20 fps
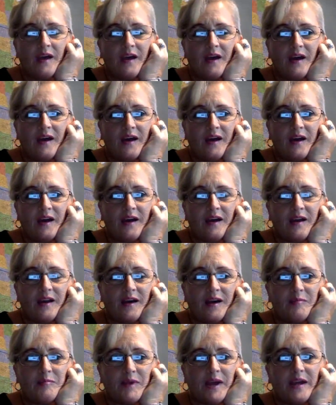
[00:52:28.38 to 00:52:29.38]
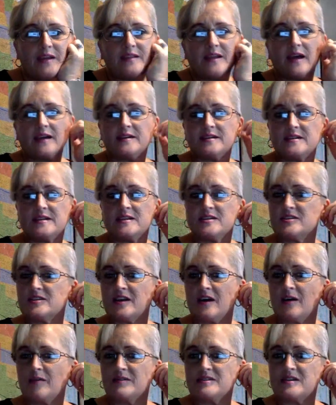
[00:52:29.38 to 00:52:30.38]
And I made that dish
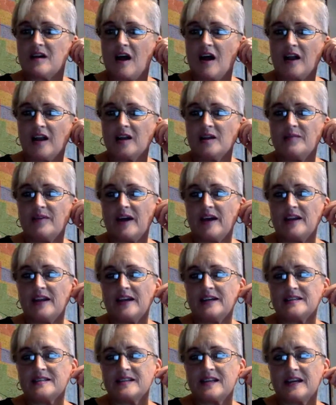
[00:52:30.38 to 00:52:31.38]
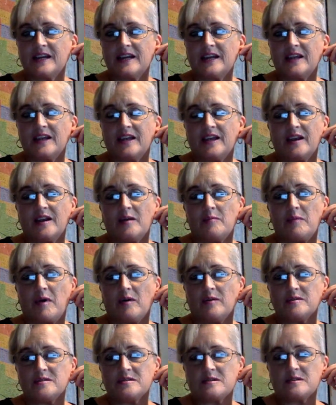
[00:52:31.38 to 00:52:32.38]
I was talking about last night. And I'm
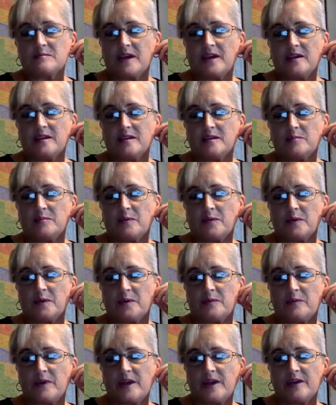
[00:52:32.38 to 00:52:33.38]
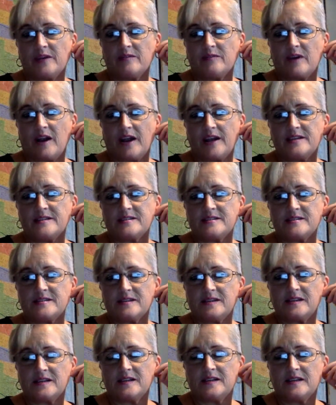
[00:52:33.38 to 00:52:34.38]
also making the Puerto Rican rice,
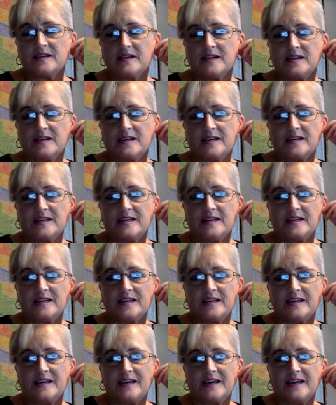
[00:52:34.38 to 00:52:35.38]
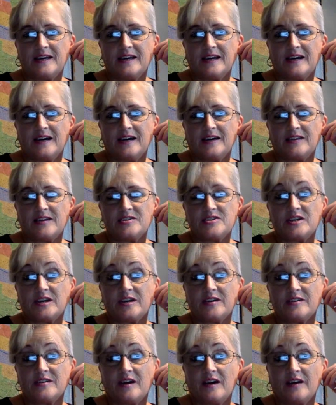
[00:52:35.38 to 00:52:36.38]
the
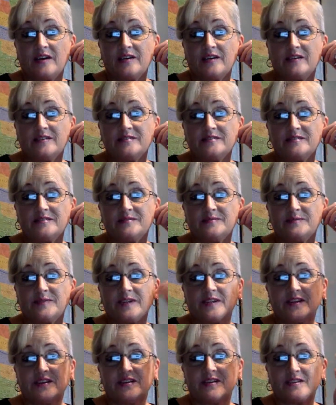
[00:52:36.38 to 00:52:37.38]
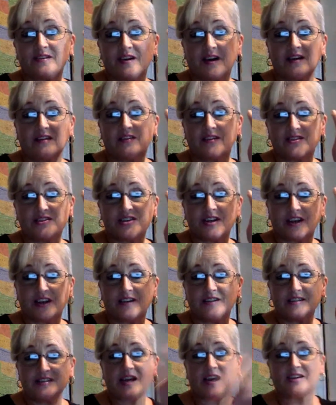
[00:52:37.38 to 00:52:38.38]
chicken taco. But the chicken
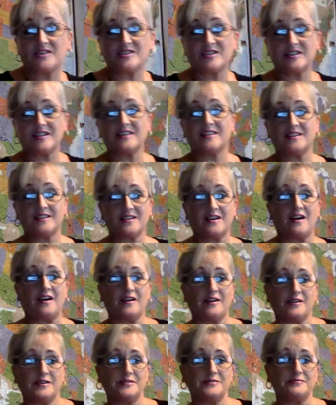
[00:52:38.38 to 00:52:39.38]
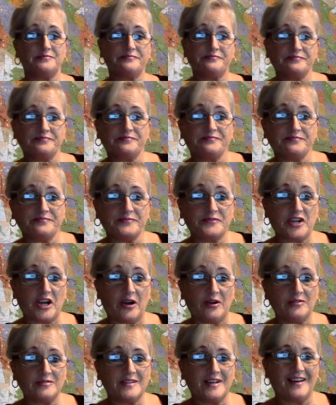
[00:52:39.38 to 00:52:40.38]
is actually the taco
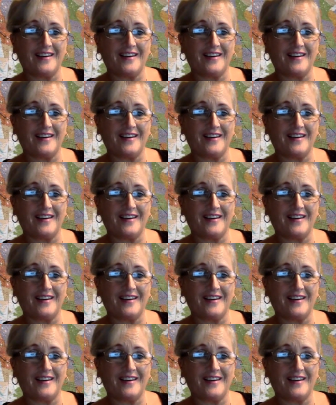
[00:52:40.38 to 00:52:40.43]
shell.